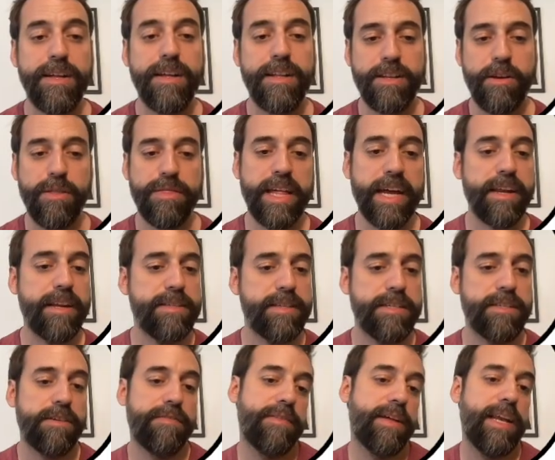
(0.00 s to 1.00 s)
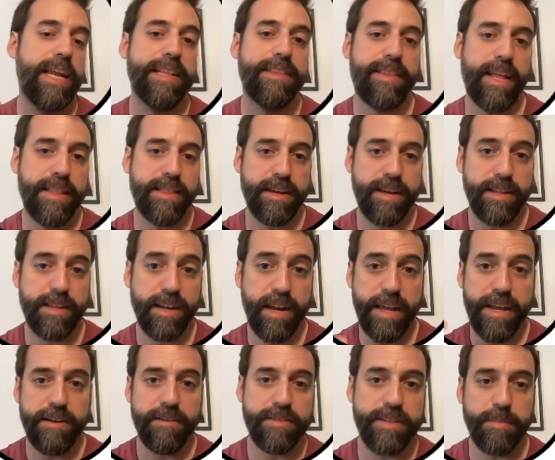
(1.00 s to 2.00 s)
Now, thicknesses of the lead titanate
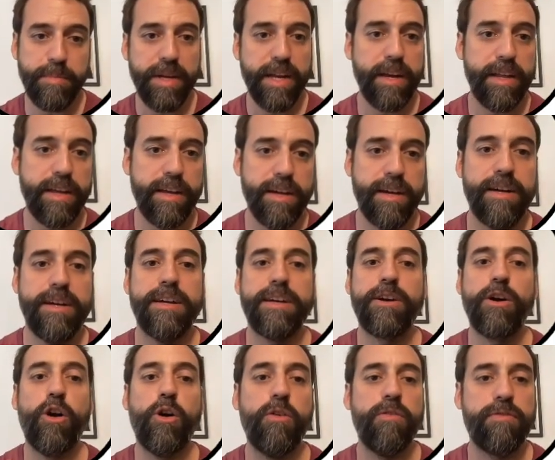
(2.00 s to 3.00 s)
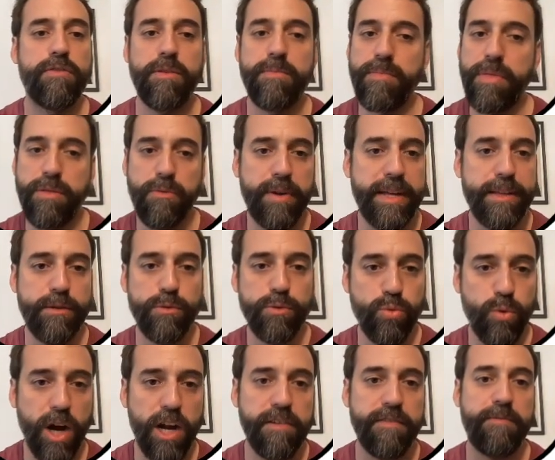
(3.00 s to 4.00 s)
layer typically go from 3 to
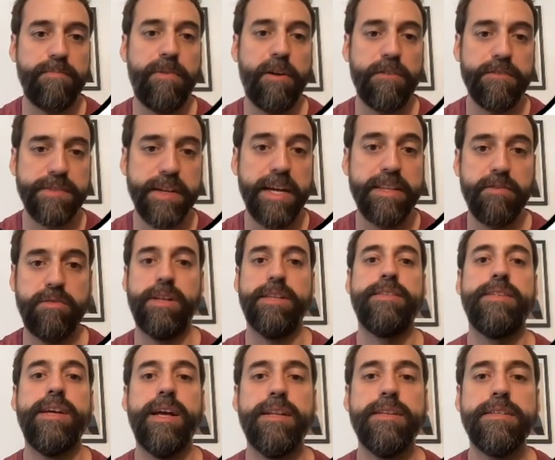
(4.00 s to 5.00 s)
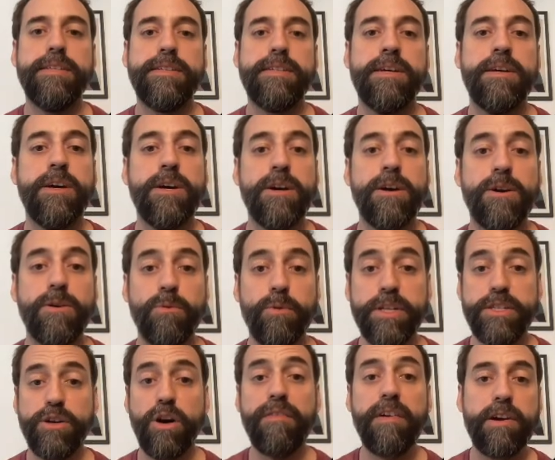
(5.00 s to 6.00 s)
12 perovskite unit cells,
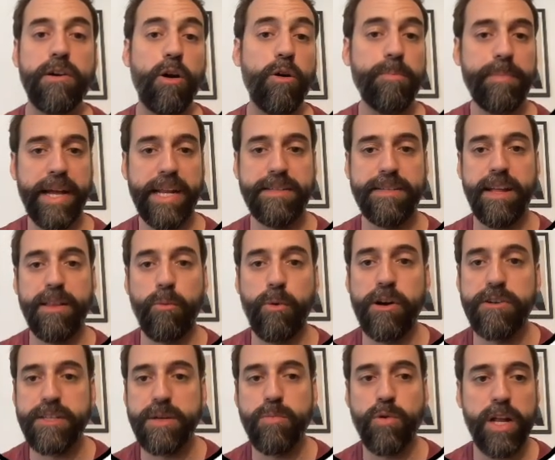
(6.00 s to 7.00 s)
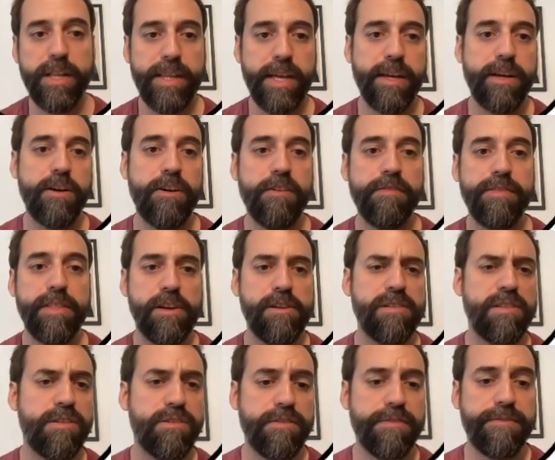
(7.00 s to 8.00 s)
which overall means that we are simulating of the
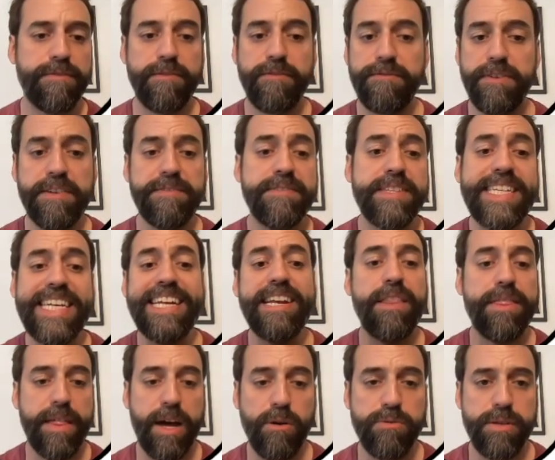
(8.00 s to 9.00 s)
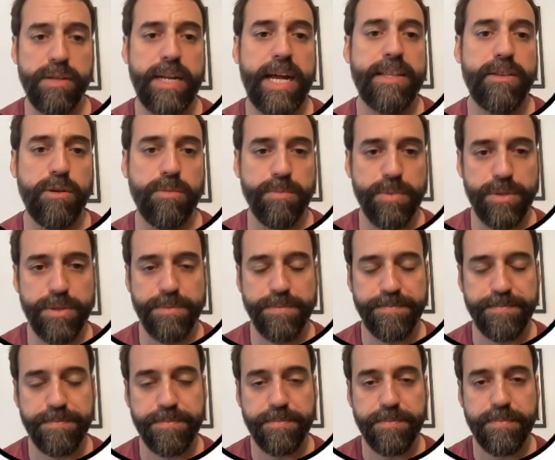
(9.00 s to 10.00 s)
order of 15,000 atoms.
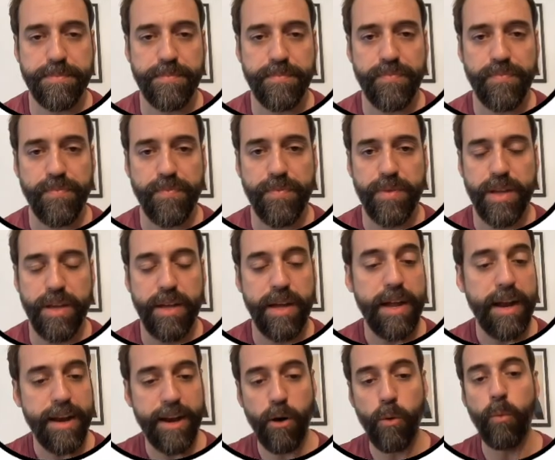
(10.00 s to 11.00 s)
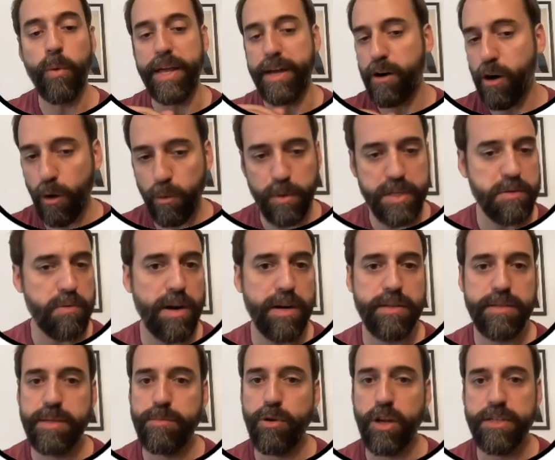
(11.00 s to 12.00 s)
Now, we always
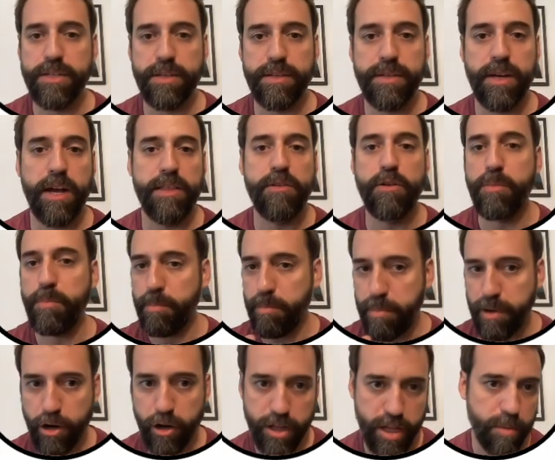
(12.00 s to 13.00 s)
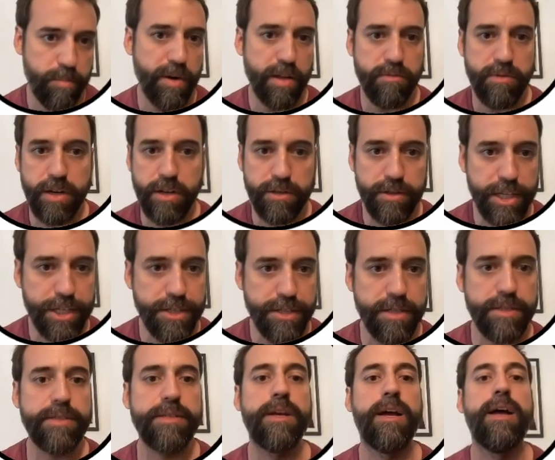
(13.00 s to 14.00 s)
run simulations under periodic boundary
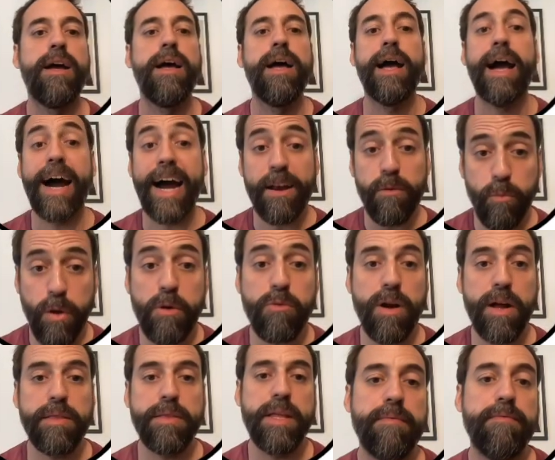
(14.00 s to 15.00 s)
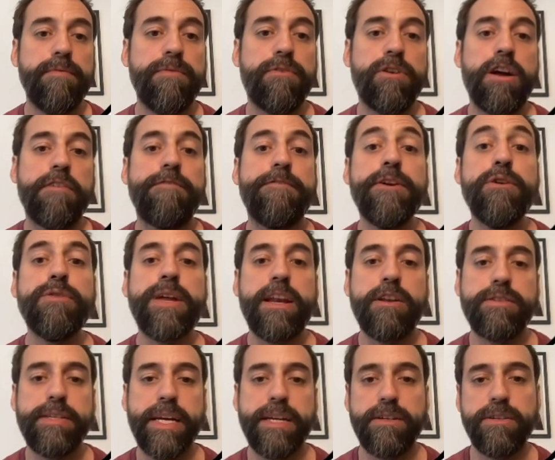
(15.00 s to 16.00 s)
conditions, and we run for a few
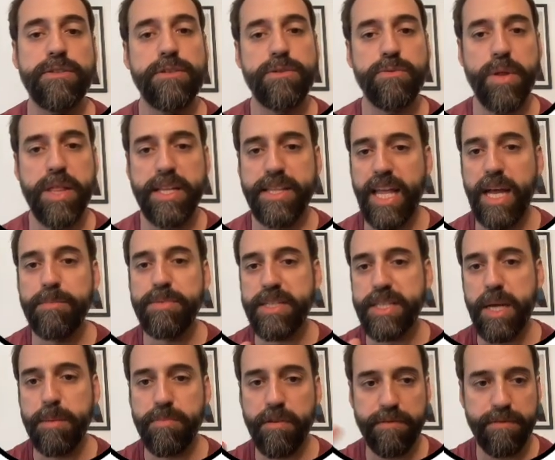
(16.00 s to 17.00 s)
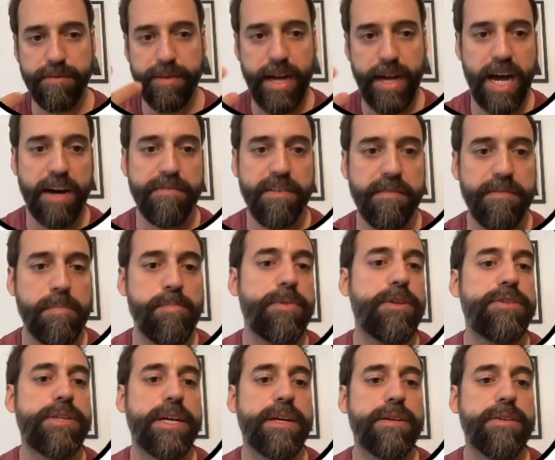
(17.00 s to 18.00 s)
nanoseconds with a time step of half a
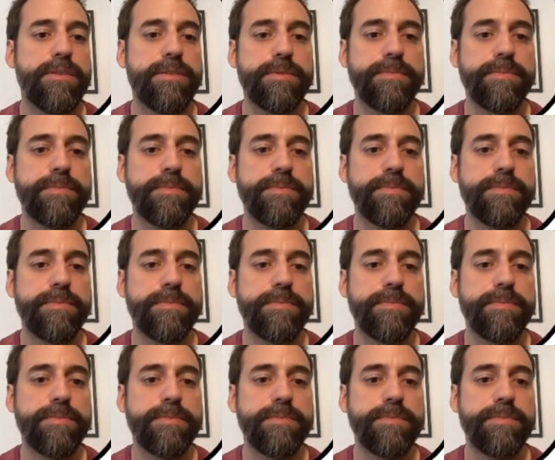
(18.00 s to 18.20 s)
femtosecond.